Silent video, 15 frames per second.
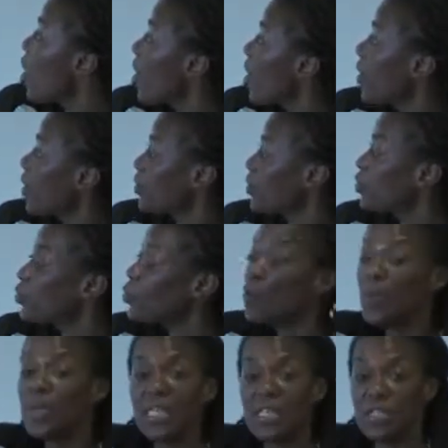are so
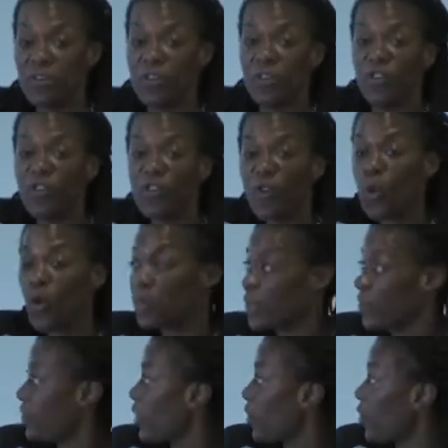many different forms
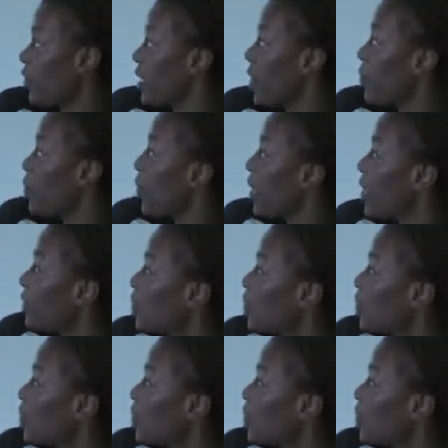of stereotype threat.